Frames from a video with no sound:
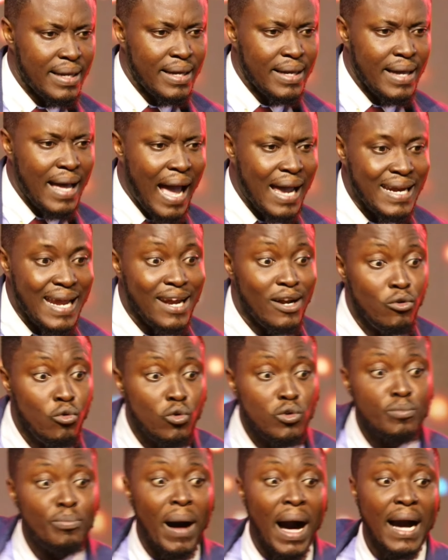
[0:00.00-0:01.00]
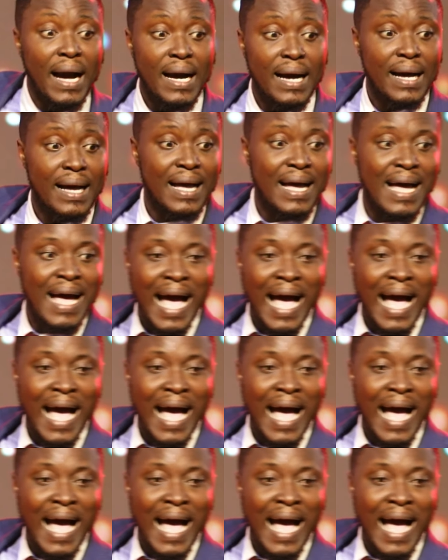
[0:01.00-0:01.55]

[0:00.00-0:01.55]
and I looked back, and